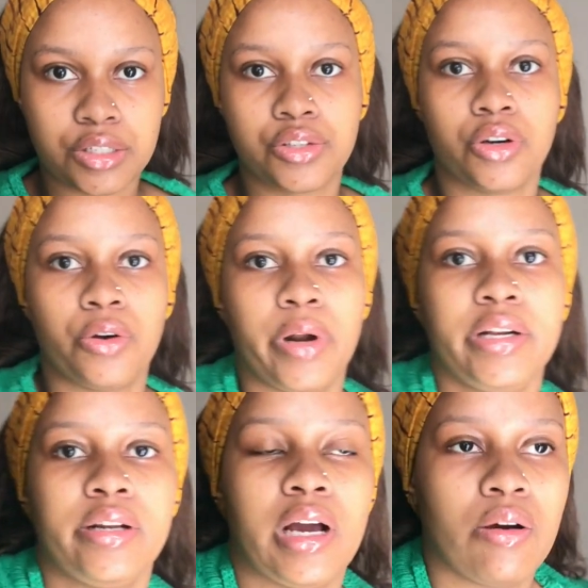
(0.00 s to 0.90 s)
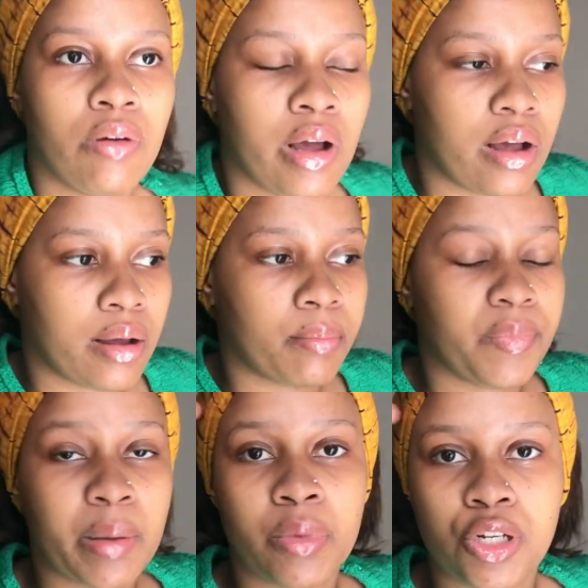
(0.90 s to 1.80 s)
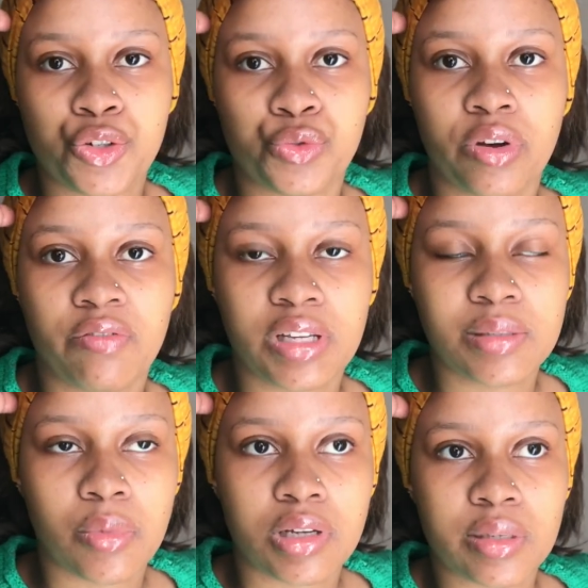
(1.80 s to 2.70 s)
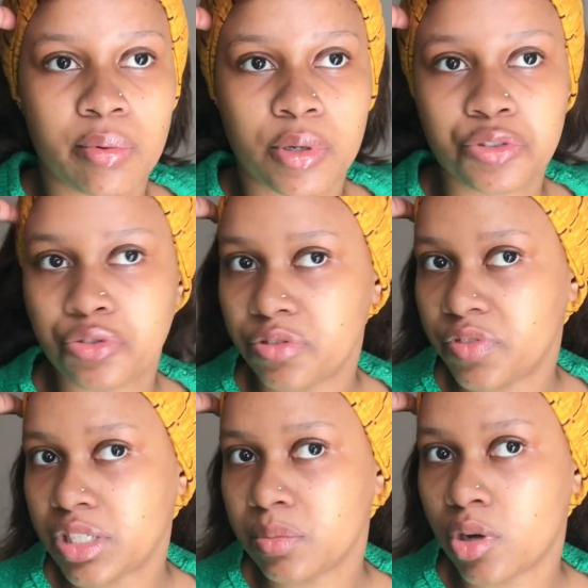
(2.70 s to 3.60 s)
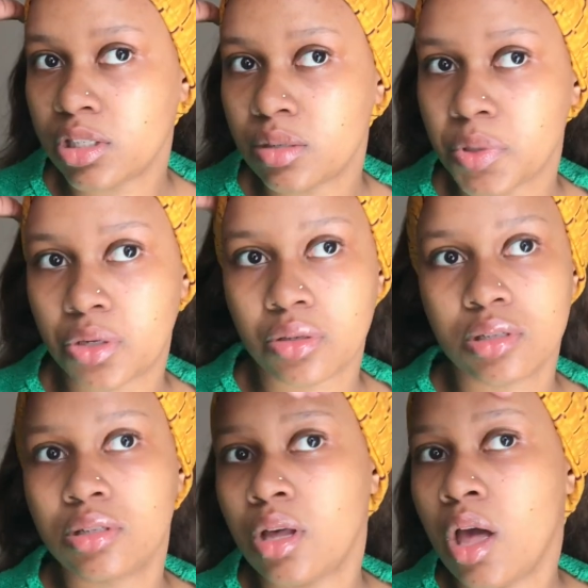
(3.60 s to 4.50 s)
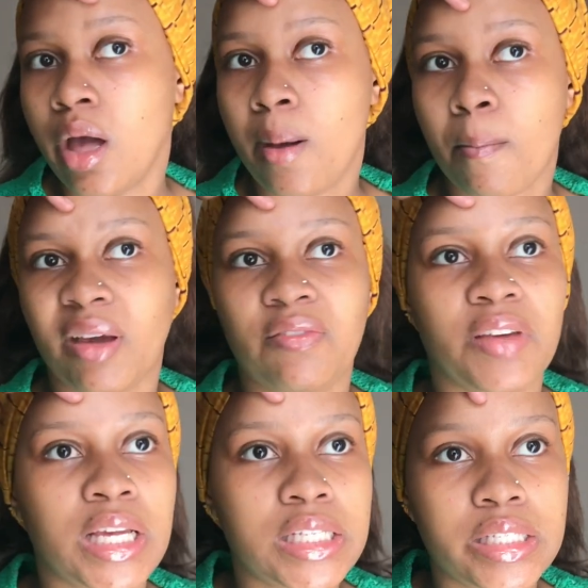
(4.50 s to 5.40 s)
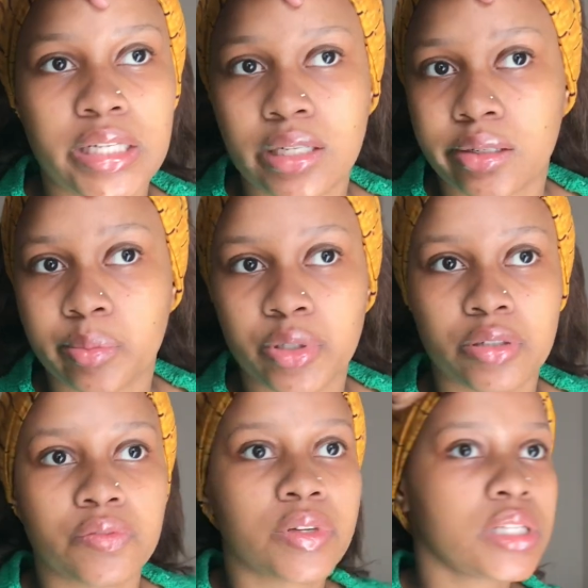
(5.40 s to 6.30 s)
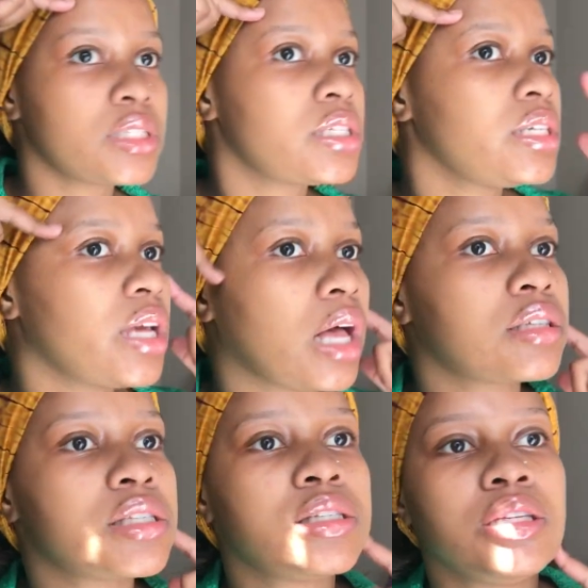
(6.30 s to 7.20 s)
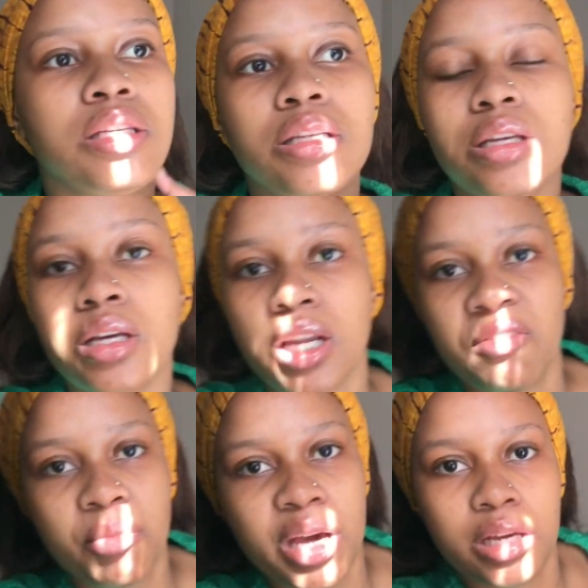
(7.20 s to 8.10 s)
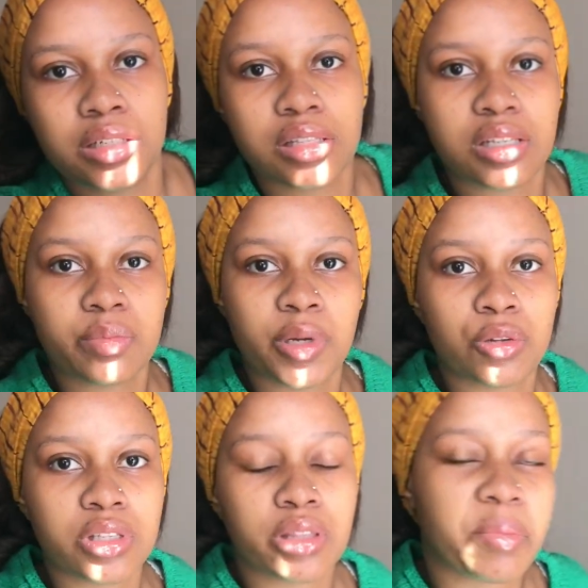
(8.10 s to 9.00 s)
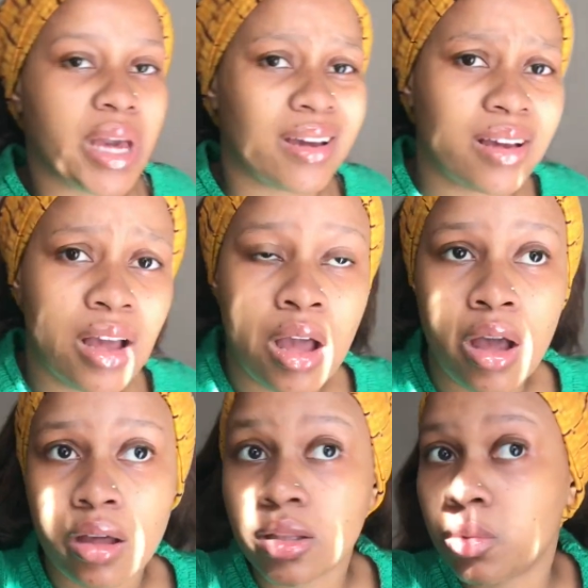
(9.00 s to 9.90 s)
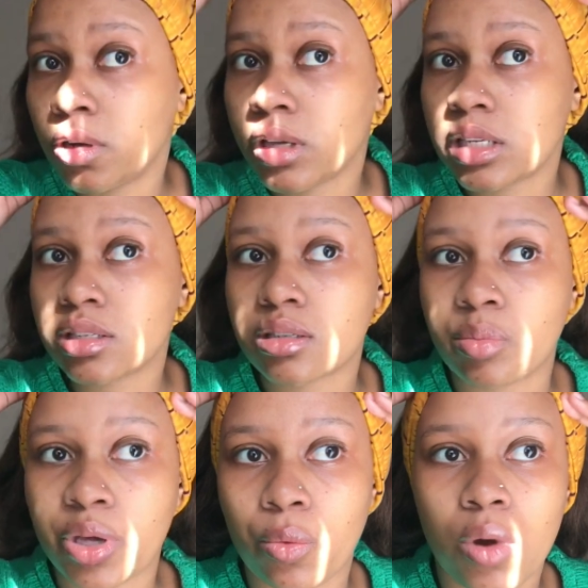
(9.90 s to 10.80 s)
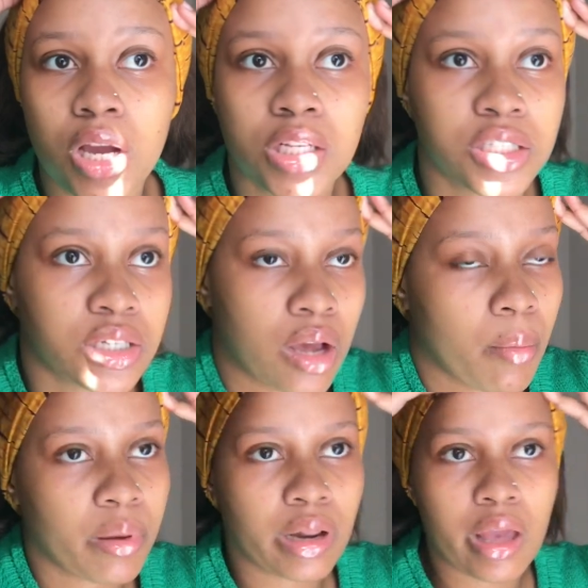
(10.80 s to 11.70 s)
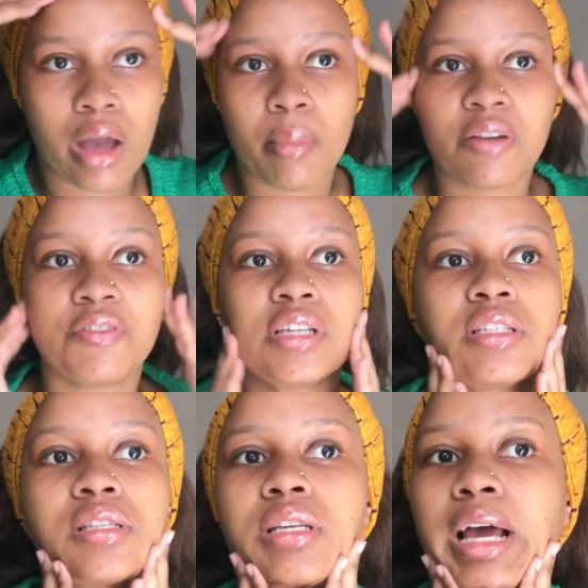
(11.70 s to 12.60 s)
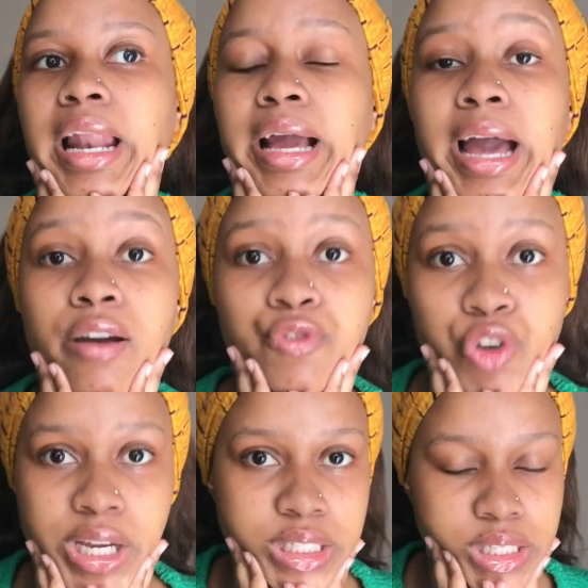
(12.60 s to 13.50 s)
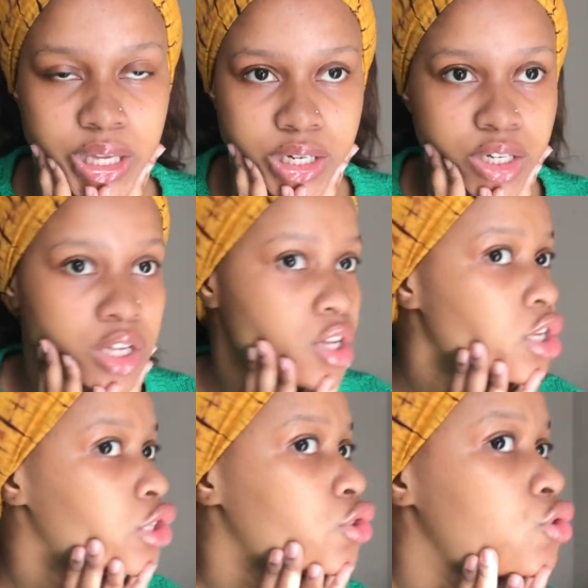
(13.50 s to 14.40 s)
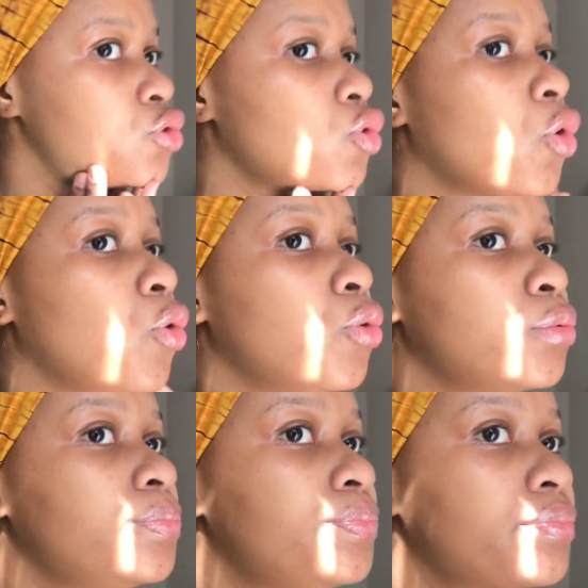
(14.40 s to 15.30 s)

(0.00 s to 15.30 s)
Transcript: so right now I'm gonna do a face mask. I'm about to do a face mask because my face needs a little bit of TLC. Never mind these pillows in the back, the pillowcases are being washed. But yeah, my face, like, I have dry skin, so